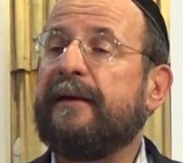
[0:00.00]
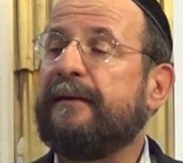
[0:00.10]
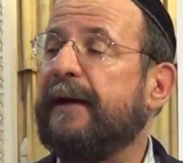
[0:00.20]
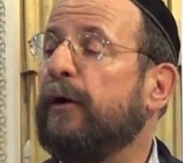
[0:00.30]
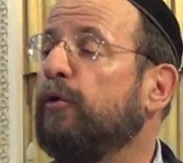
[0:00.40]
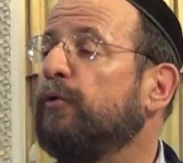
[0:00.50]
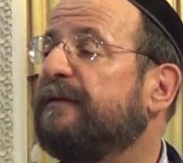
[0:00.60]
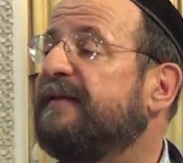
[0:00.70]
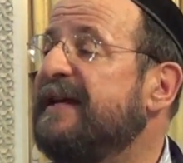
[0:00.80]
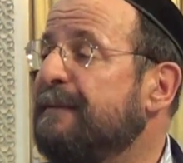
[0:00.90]

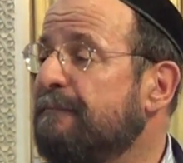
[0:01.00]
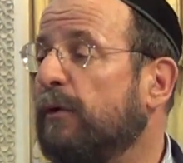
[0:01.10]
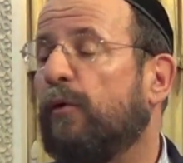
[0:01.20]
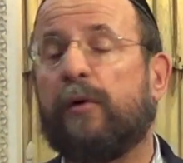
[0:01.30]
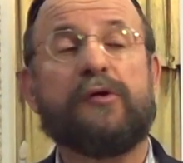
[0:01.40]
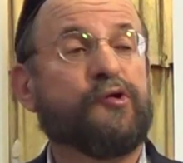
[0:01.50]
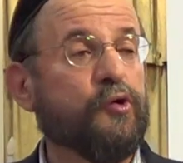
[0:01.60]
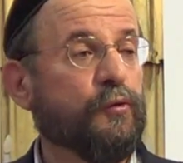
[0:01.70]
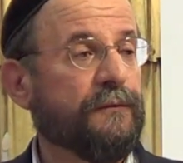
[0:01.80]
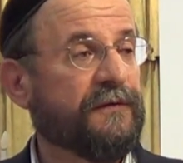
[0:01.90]
Yehudim or
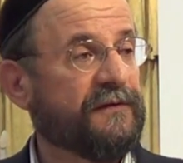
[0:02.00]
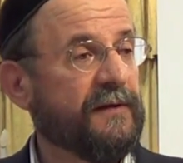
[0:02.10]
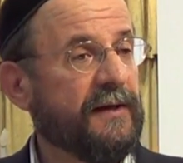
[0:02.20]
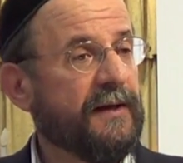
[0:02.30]
Jews.